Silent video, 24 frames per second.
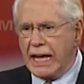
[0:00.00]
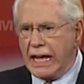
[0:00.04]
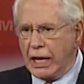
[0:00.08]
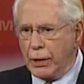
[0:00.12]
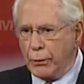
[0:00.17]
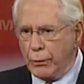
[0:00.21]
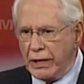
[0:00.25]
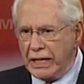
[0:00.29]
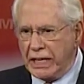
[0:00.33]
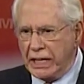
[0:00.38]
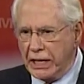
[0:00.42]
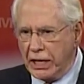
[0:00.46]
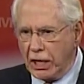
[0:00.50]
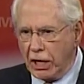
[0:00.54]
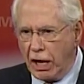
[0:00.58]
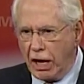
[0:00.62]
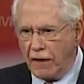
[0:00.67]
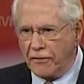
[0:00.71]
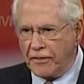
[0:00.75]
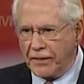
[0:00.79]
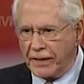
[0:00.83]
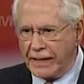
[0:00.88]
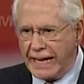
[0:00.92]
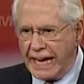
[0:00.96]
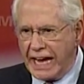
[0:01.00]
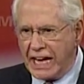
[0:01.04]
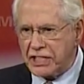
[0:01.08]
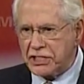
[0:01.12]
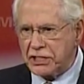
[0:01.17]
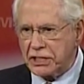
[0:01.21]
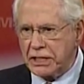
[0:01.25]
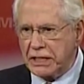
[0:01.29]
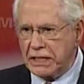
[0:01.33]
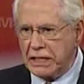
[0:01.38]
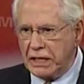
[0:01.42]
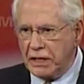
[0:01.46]
And we can get off of
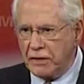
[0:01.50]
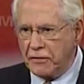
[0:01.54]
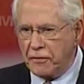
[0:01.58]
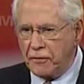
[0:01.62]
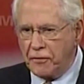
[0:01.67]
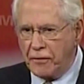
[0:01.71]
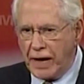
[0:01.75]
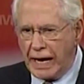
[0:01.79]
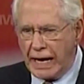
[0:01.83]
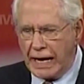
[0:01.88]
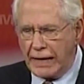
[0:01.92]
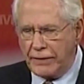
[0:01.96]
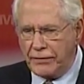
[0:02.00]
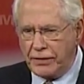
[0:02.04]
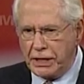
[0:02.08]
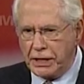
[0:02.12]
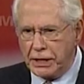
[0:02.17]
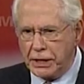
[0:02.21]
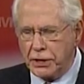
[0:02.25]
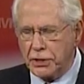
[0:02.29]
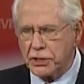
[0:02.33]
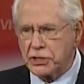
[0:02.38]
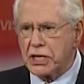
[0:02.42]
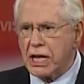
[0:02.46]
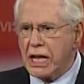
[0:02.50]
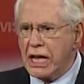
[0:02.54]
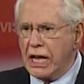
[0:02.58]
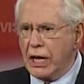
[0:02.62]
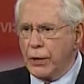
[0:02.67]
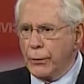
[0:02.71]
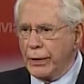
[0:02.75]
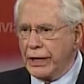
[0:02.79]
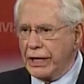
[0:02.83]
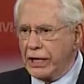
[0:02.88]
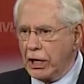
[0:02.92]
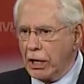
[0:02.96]
gasoline in 5 years,
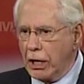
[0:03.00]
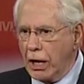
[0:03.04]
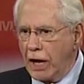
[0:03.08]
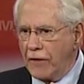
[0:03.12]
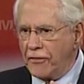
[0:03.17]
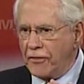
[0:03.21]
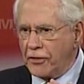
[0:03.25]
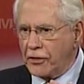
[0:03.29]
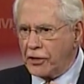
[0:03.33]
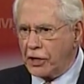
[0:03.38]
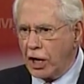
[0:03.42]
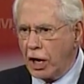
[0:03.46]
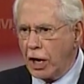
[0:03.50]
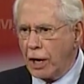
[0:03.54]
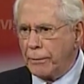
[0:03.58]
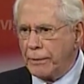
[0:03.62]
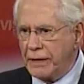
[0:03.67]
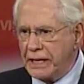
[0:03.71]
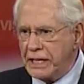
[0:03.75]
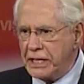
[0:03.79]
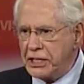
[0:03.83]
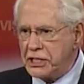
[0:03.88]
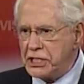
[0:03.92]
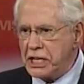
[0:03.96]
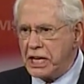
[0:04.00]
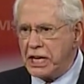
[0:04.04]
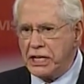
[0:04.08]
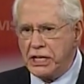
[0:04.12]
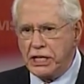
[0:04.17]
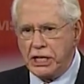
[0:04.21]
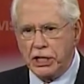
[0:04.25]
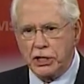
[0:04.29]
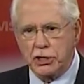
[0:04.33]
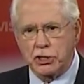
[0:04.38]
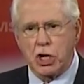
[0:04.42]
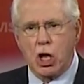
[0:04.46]
and we can get off of carbon in 10
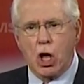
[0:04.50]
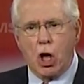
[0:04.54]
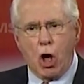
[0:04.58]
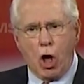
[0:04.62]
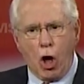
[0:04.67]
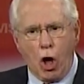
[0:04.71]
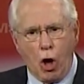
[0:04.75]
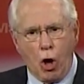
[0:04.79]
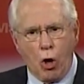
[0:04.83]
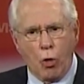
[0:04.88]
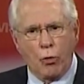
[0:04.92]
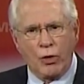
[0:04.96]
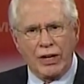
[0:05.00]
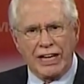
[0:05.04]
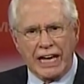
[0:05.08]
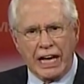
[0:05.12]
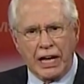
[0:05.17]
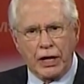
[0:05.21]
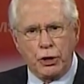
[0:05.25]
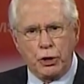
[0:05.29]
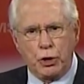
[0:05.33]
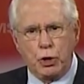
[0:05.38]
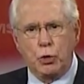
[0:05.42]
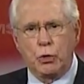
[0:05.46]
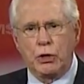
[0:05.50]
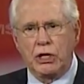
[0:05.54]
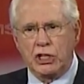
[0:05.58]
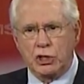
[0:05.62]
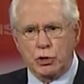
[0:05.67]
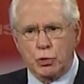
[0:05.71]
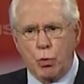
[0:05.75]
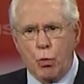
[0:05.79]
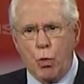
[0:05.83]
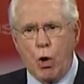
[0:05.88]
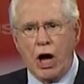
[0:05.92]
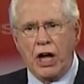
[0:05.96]
years. All we gotta do
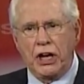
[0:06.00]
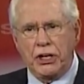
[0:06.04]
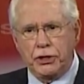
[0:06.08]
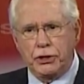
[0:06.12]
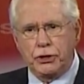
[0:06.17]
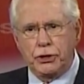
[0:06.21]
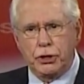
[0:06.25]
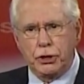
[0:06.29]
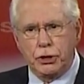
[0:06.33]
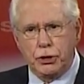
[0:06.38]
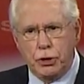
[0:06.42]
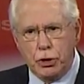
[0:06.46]
is want to